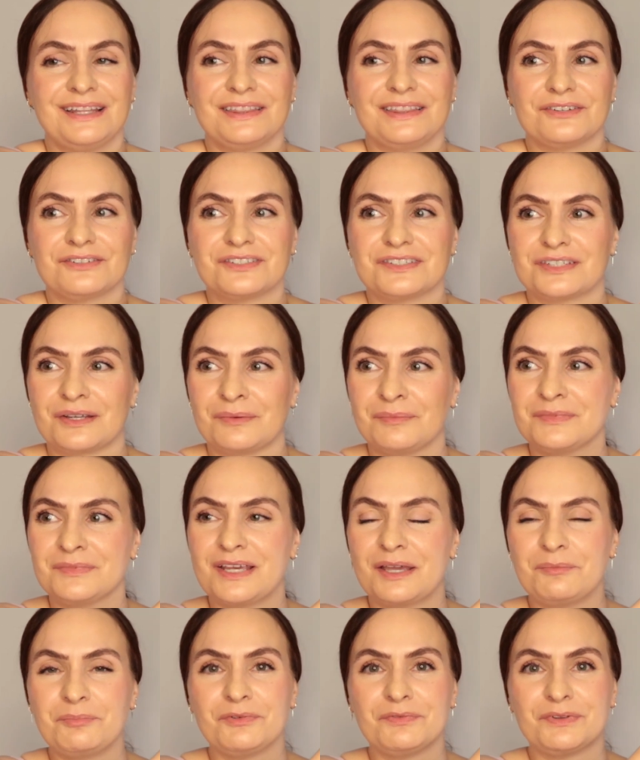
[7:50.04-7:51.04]
there's some
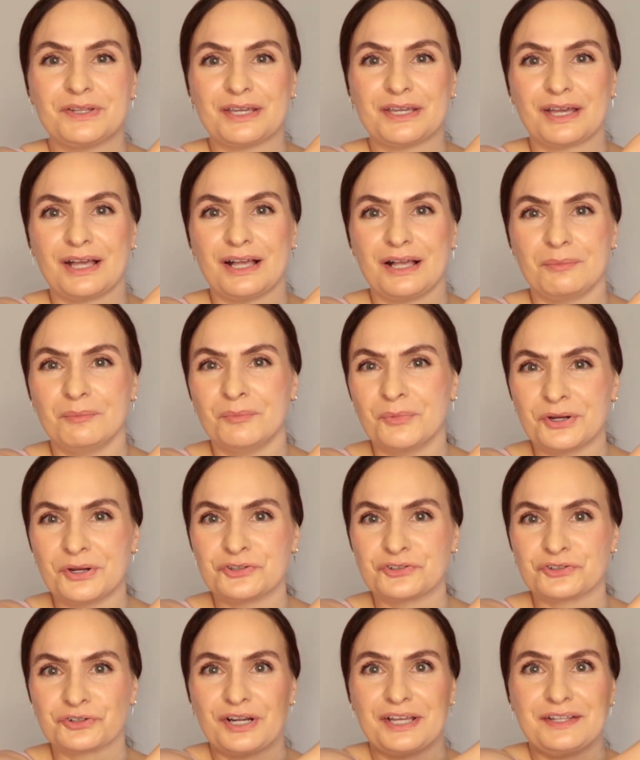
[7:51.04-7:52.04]
type of like
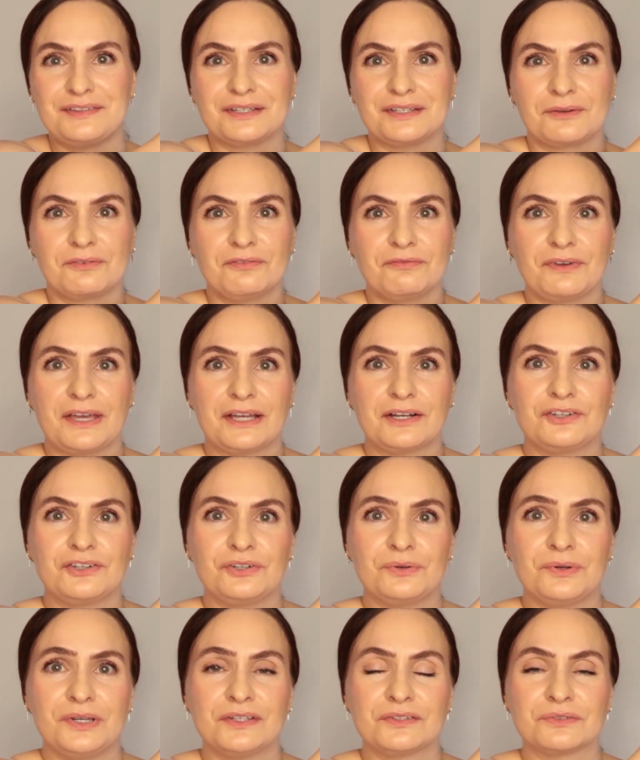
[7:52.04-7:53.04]
moisturizing effect
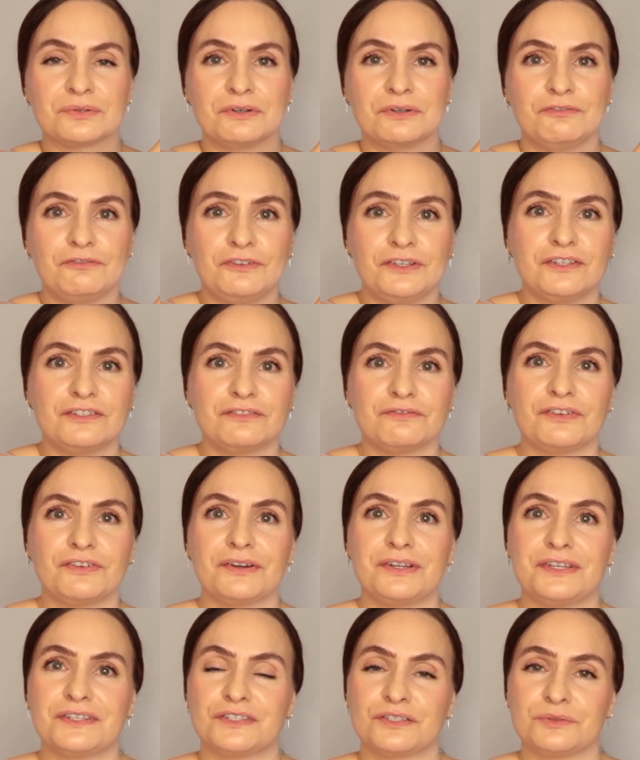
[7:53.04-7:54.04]
to it, so it feels
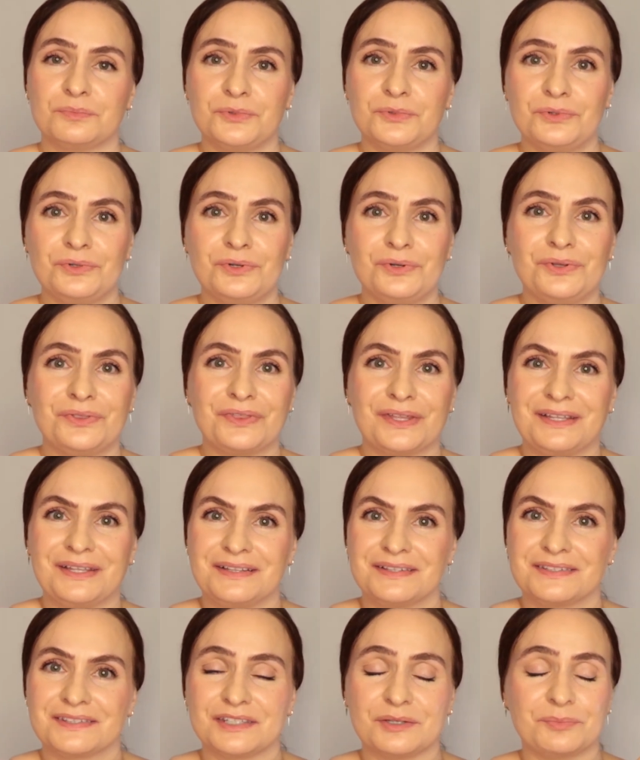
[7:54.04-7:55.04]
very smooth
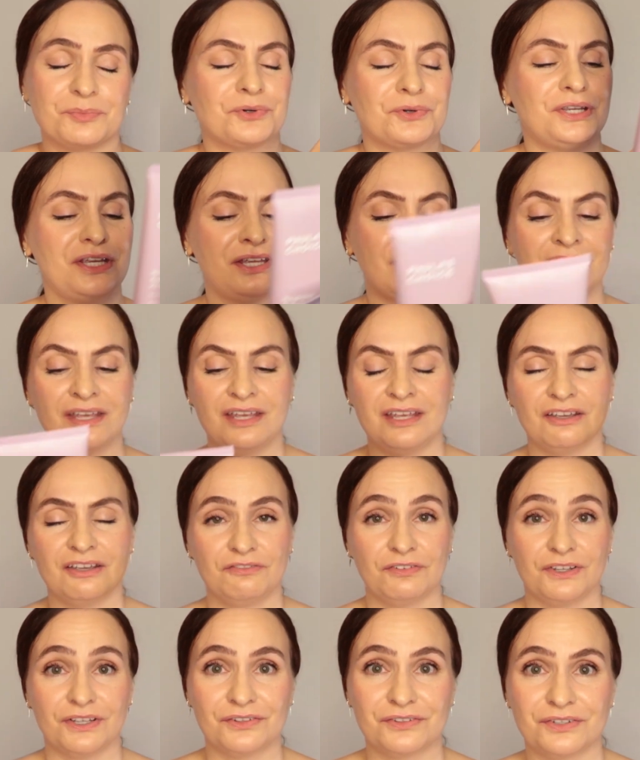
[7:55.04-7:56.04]
and slippery.
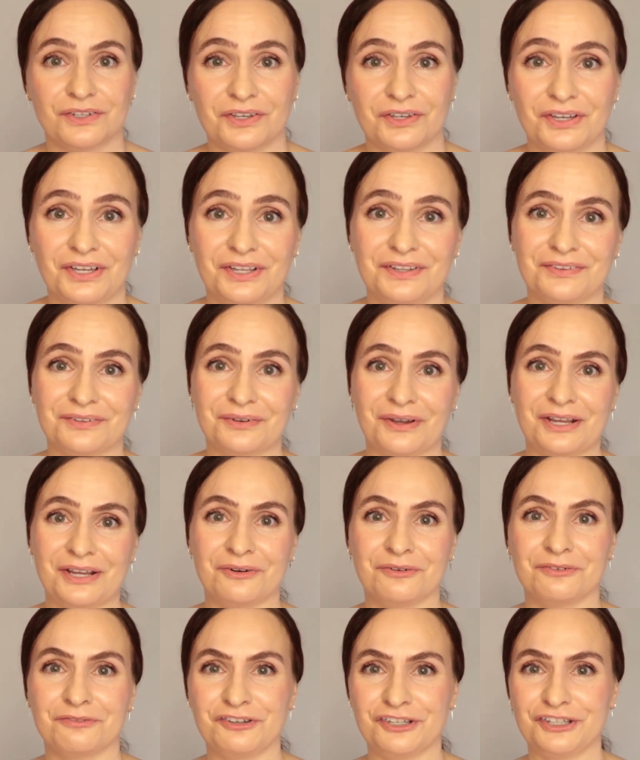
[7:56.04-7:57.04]
Feels good, so I
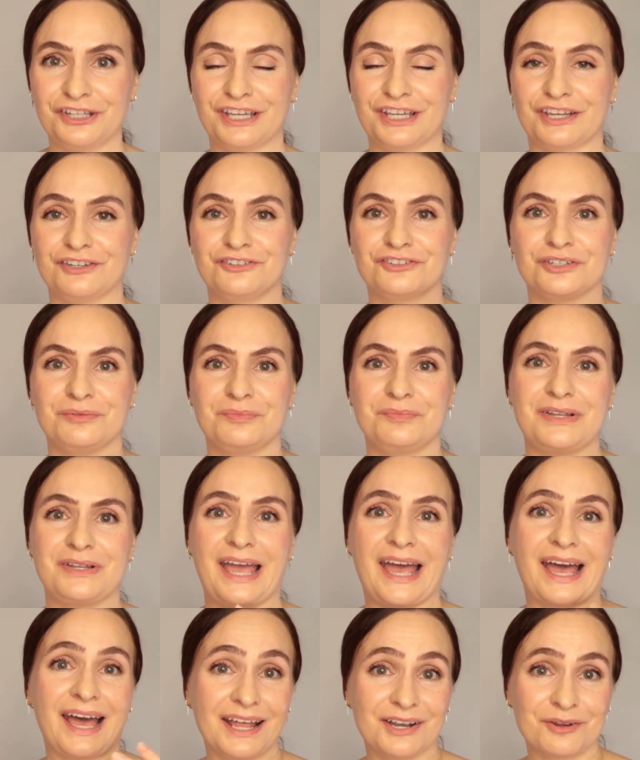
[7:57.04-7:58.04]
don't feel like I should
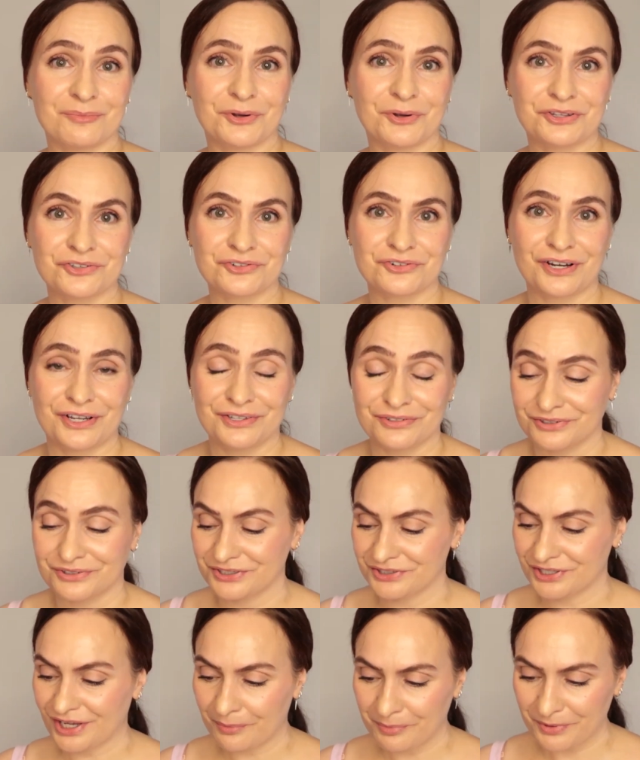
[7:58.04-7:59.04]
add a moisturizer
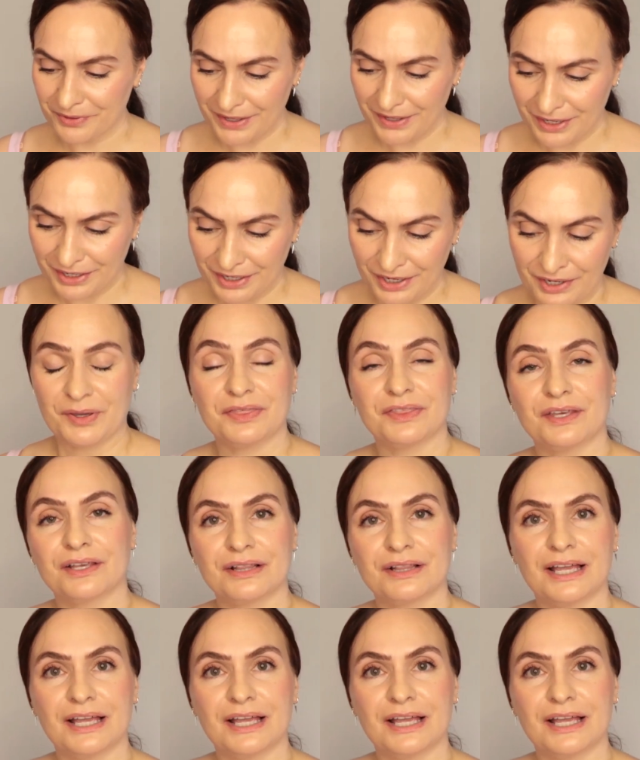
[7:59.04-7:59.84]
on top of that. But the